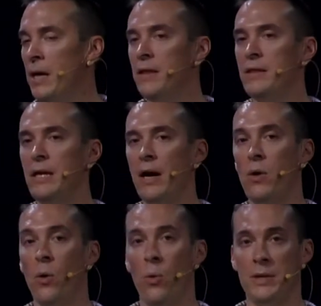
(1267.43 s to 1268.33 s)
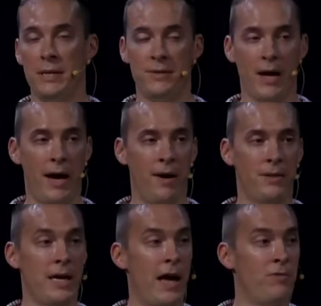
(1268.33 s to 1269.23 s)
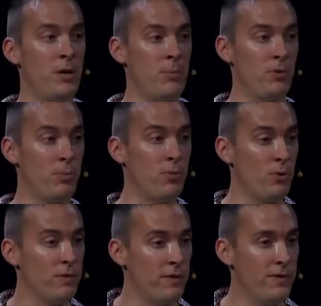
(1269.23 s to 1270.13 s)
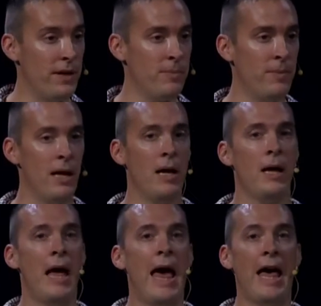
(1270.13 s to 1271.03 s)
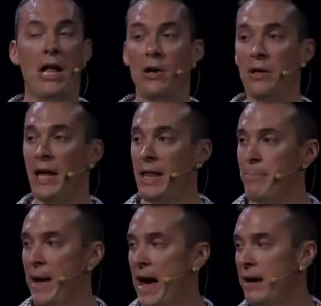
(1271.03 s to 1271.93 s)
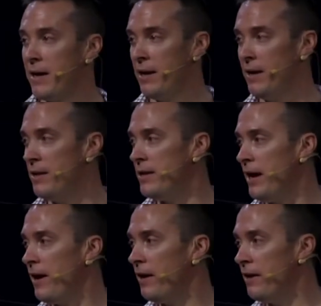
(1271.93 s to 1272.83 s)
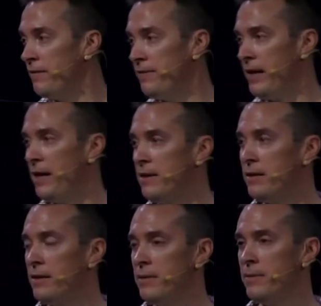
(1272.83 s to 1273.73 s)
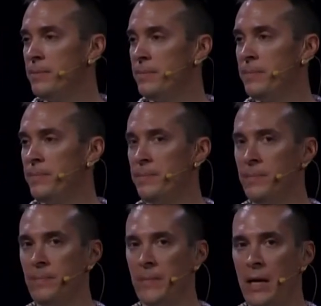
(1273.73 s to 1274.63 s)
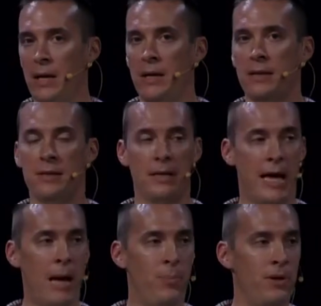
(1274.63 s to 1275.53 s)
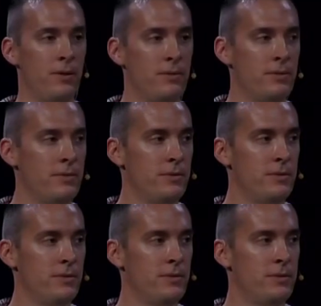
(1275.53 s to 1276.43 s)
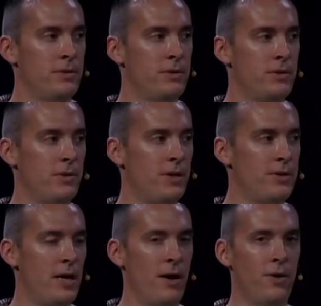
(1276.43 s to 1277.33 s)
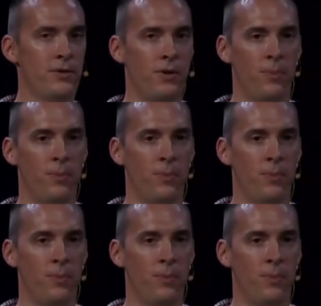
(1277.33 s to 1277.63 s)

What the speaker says: Their desire to have people approve of them held back their faith. This can happen to this day also,